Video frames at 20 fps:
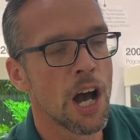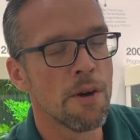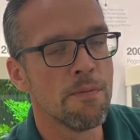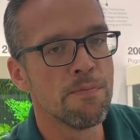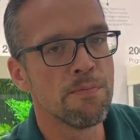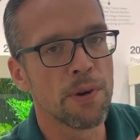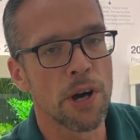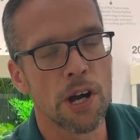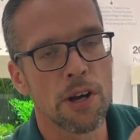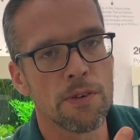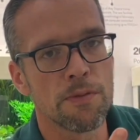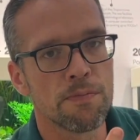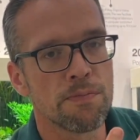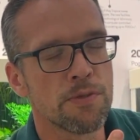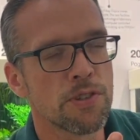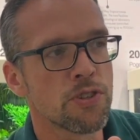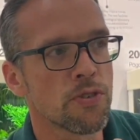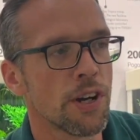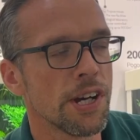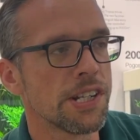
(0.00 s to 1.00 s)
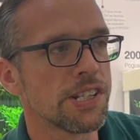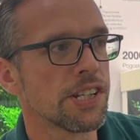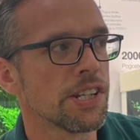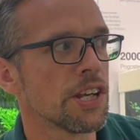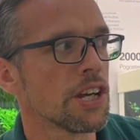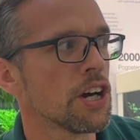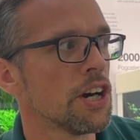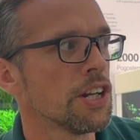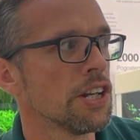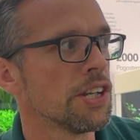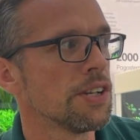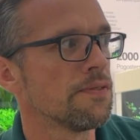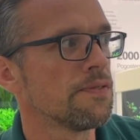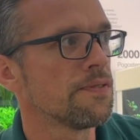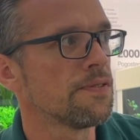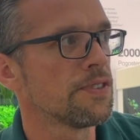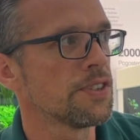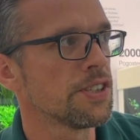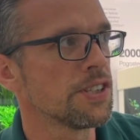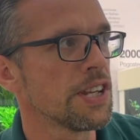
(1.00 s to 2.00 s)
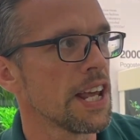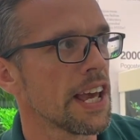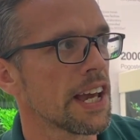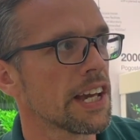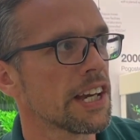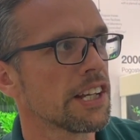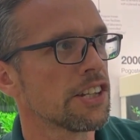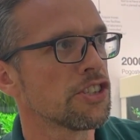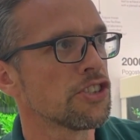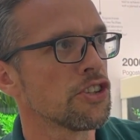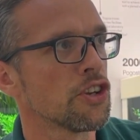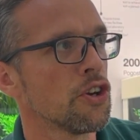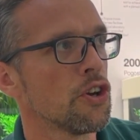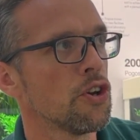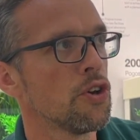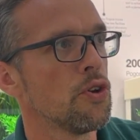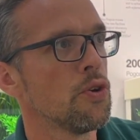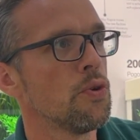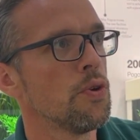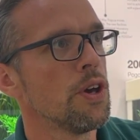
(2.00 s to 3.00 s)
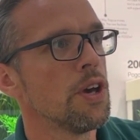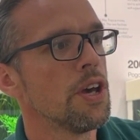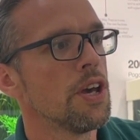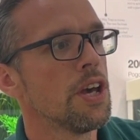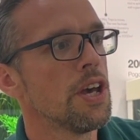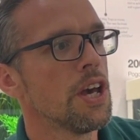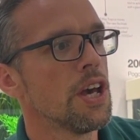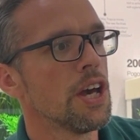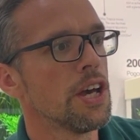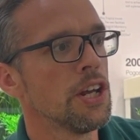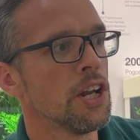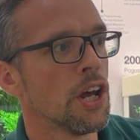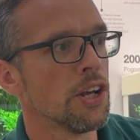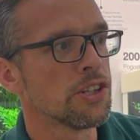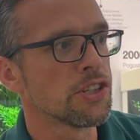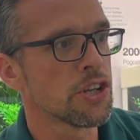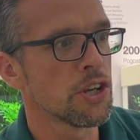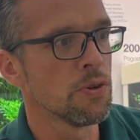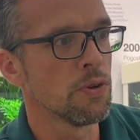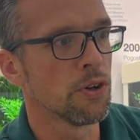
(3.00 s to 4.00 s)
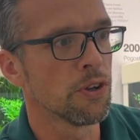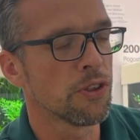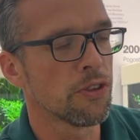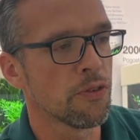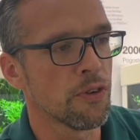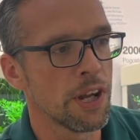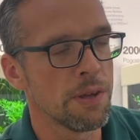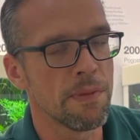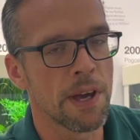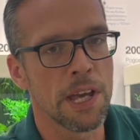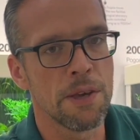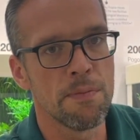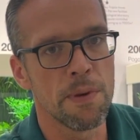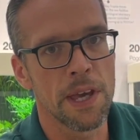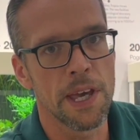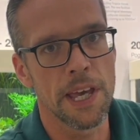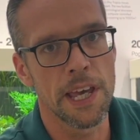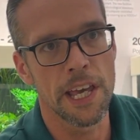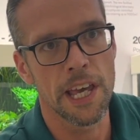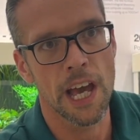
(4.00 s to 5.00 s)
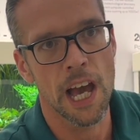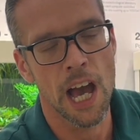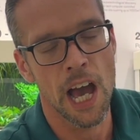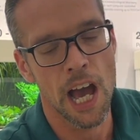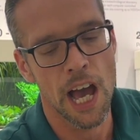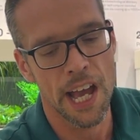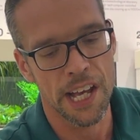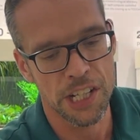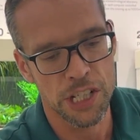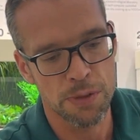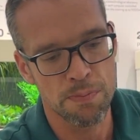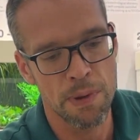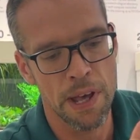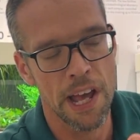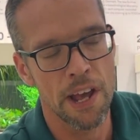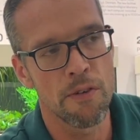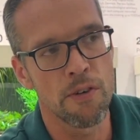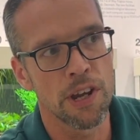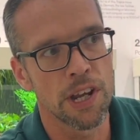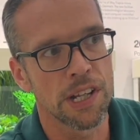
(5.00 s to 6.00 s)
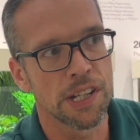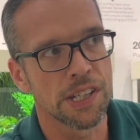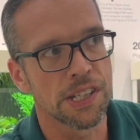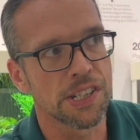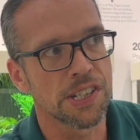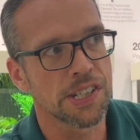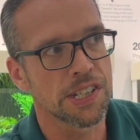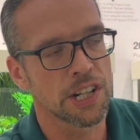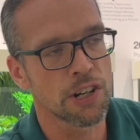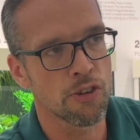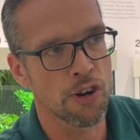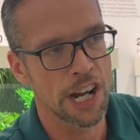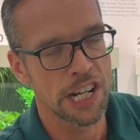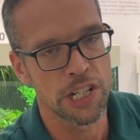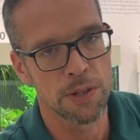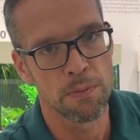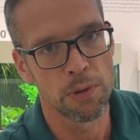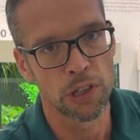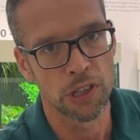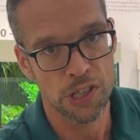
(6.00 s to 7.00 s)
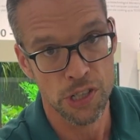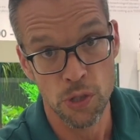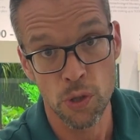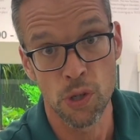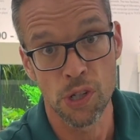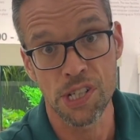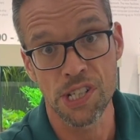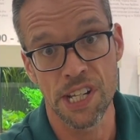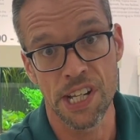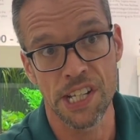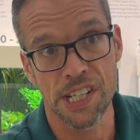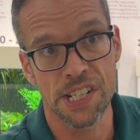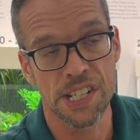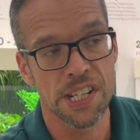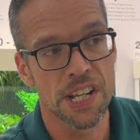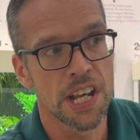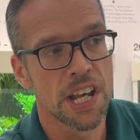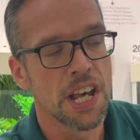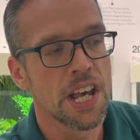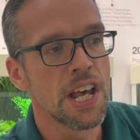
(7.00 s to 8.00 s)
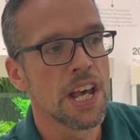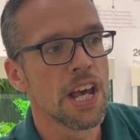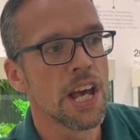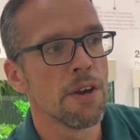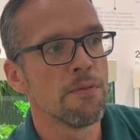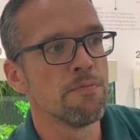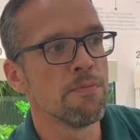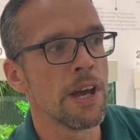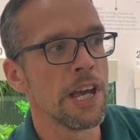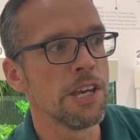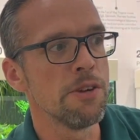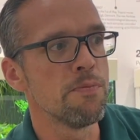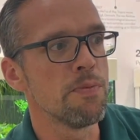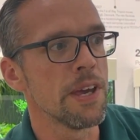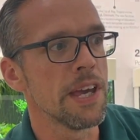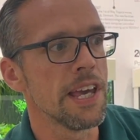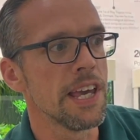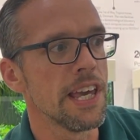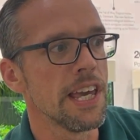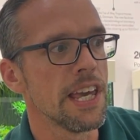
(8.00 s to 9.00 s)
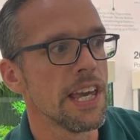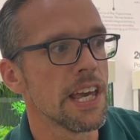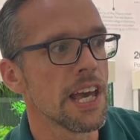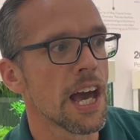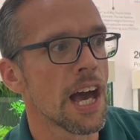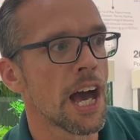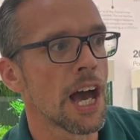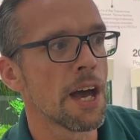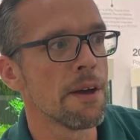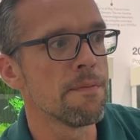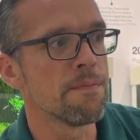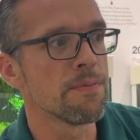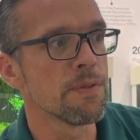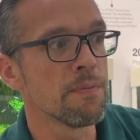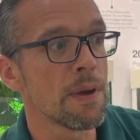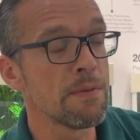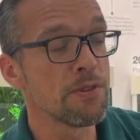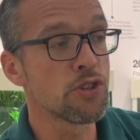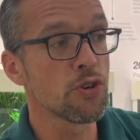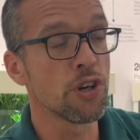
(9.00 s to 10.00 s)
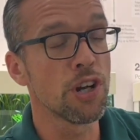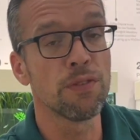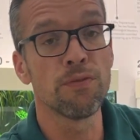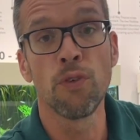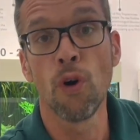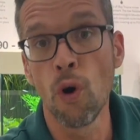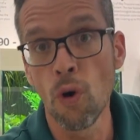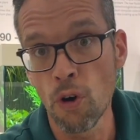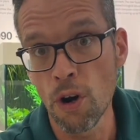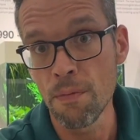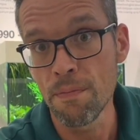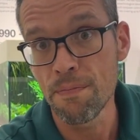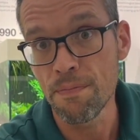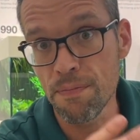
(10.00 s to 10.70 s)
but try to kind of stick to, you know, 2 or 3 maybe experienced, credible sources. Maybe join a forum,